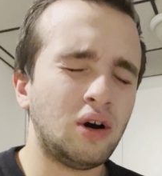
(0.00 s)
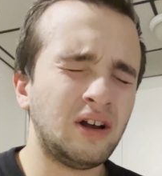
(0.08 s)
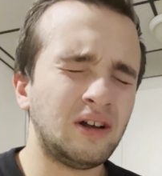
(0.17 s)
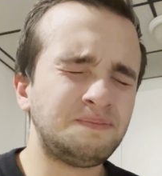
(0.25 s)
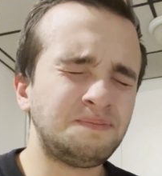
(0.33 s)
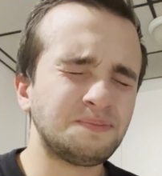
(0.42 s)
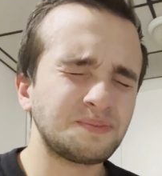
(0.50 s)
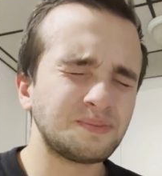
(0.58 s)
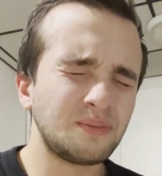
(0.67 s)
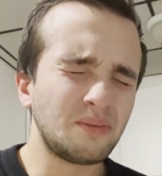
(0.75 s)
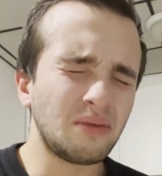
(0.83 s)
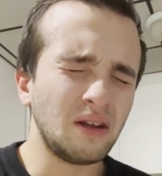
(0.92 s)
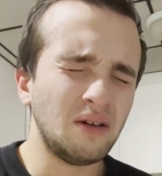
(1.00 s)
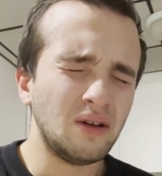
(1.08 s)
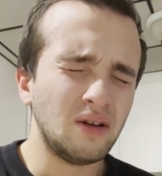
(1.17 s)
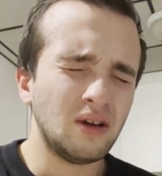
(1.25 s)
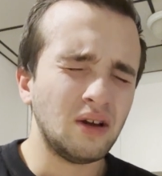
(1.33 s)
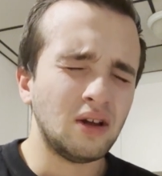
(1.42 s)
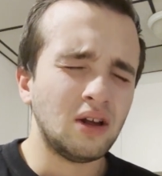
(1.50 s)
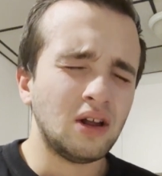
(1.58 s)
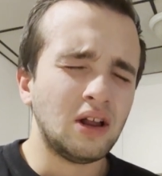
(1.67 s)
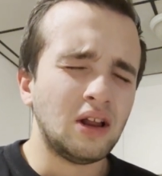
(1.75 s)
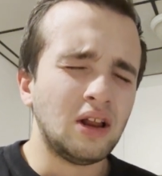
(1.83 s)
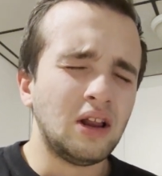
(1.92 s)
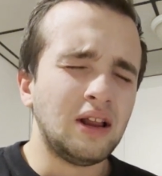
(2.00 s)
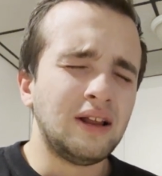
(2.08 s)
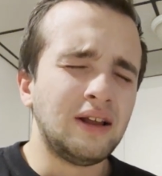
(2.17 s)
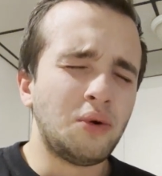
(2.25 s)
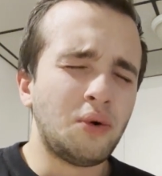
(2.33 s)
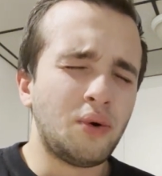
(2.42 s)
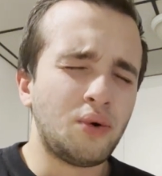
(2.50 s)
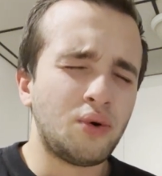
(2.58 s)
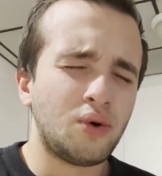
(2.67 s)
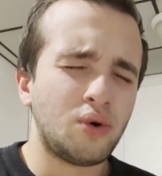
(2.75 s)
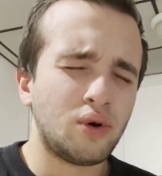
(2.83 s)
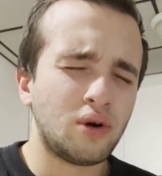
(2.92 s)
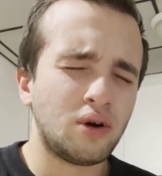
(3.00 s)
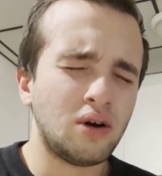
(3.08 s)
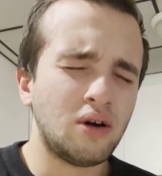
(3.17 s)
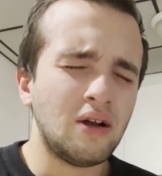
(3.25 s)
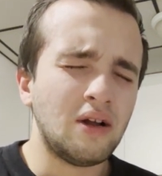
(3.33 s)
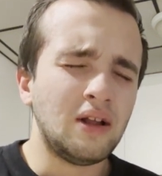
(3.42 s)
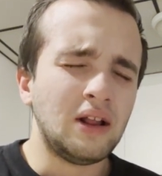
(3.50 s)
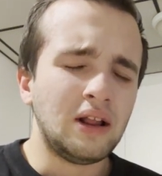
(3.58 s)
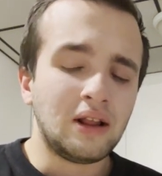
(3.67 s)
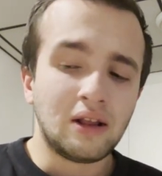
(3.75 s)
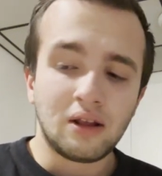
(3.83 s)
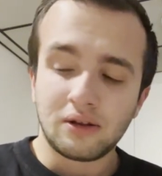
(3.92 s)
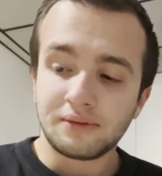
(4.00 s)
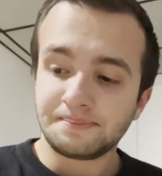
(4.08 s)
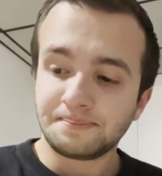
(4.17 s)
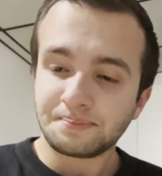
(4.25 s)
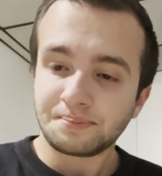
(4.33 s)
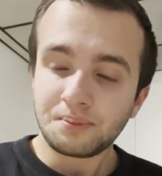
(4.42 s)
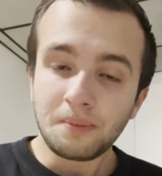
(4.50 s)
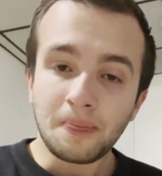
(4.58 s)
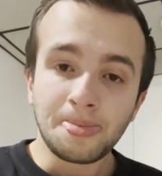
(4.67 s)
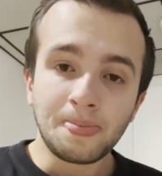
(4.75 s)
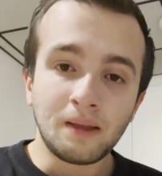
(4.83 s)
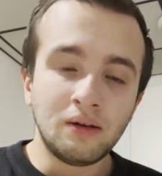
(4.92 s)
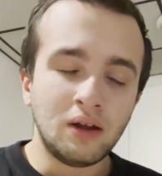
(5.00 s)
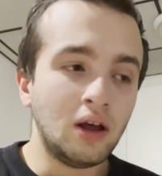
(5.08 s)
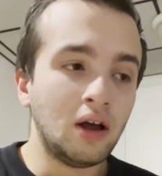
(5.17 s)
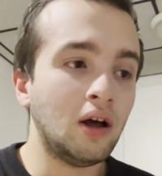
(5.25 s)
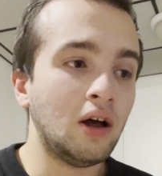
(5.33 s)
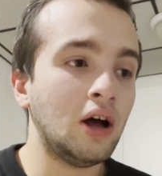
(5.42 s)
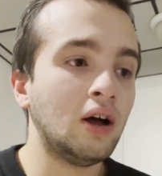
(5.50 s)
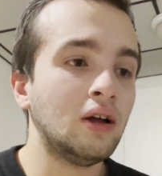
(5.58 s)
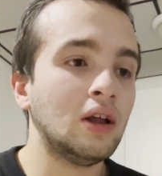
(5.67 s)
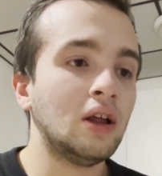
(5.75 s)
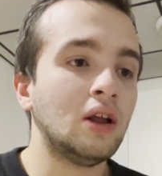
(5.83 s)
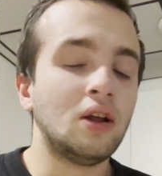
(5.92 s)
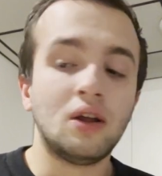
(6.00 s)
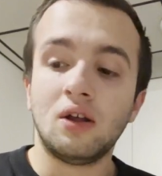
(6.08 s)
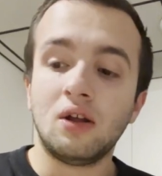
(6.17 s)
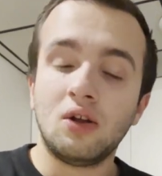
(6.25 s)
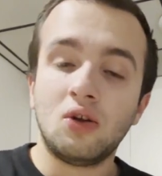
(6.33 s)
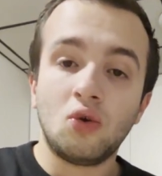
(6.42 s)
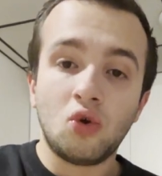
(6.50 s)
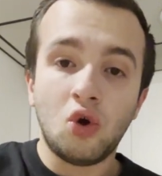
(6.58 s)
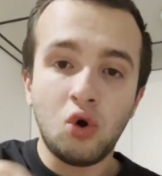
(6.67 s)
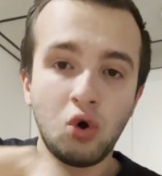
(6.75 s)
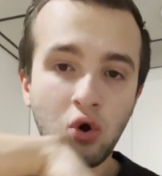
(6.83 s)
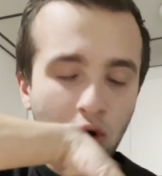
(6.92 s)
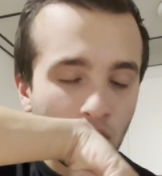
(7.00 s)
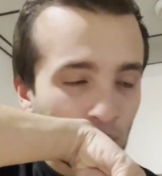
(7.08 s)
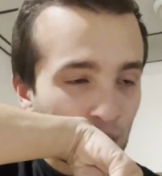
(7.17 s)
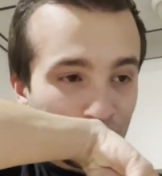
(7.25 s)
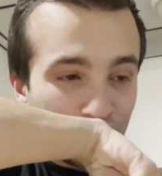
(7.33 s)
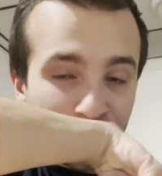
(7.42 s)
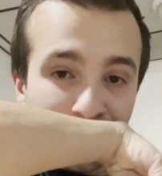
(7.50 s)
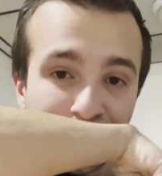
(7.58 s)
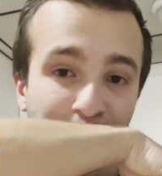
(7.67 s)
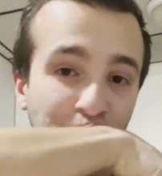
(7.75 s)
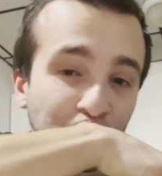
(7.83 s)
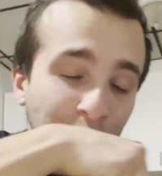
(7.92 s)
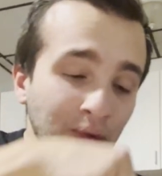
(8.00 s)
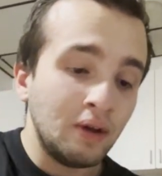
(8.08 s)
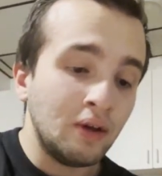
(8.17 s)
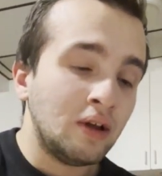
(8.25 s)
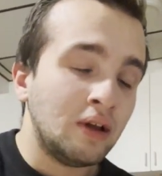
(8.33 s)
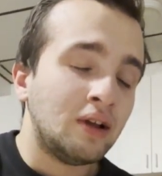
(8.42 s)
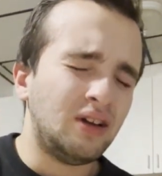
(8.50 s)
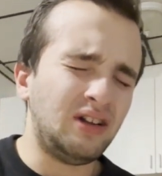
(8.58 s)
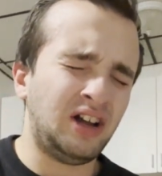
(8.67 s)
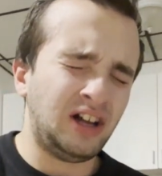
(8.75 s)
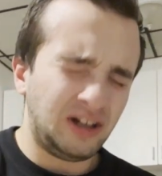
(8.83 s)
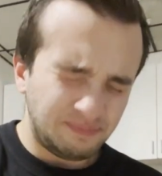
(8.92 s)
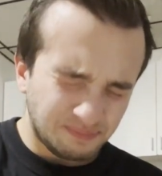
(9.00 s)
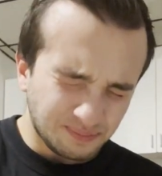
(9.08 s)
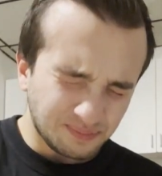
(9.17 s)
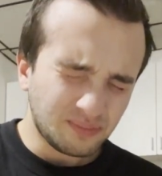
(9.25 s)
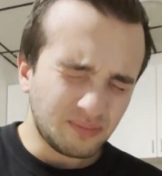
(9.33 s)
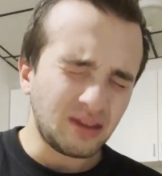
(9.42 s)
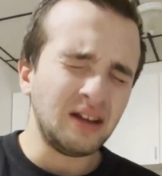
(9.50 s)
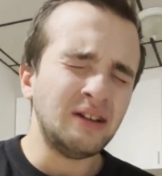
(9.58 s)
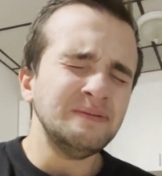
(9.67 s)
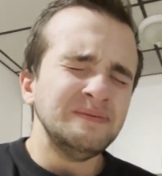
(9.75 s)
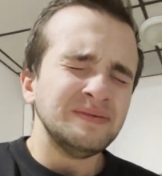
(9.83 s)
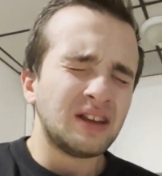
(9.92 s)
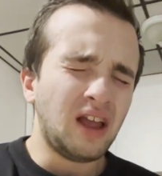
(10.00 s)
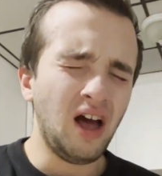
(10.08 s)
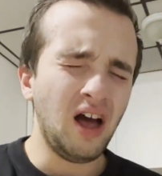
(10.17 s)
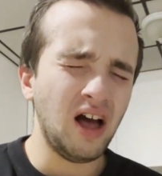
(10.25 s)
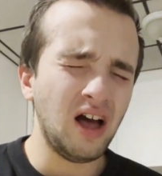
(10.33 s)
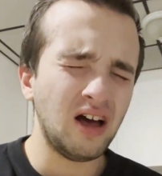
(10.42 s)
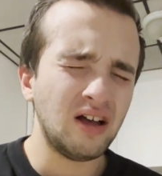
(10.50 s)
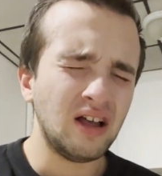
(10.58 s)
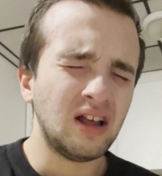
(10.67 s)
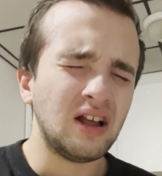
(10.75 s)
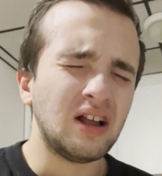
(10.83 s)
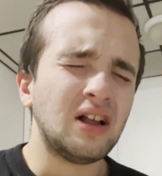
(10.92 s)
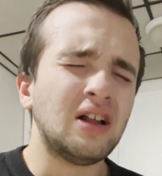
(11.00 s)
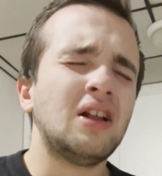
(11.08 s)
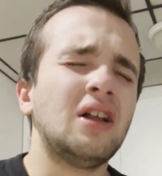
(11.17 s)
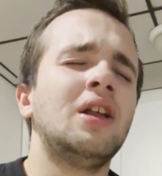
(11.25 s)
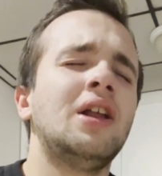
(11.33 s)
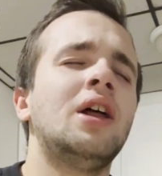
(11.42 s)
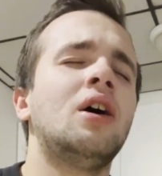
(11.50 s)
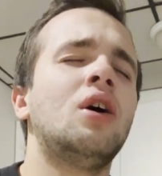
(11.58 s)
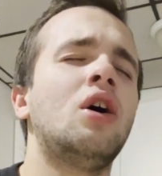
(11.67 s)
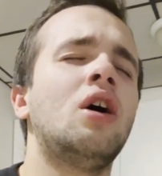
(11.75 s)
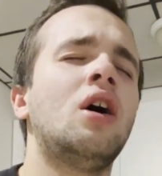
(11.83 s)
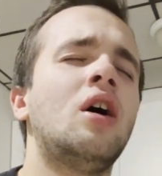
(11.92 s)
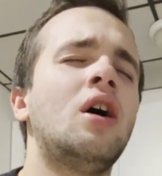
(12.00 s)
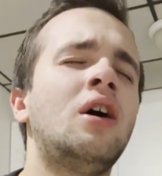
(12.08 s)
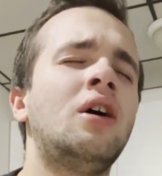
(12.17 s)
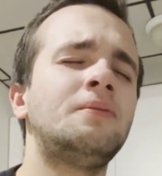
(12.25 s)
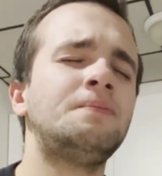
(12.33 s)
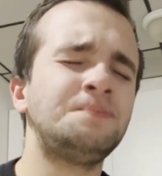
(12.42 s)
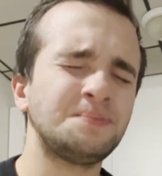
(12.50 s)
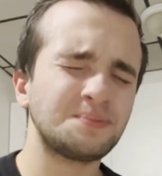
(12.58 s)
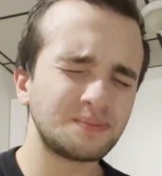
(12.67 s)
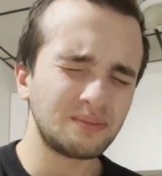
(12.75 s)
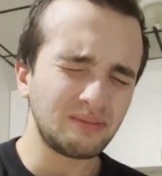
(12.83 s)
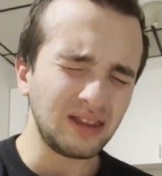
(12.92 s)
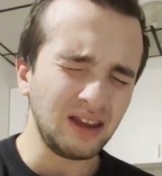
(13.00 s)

Another variety bears green pods, but smaller than the red ones, and in that way, according to the variety and the soil in which it is planted, they can go smaller or larger, red or green, since they don't wait for them to ripen.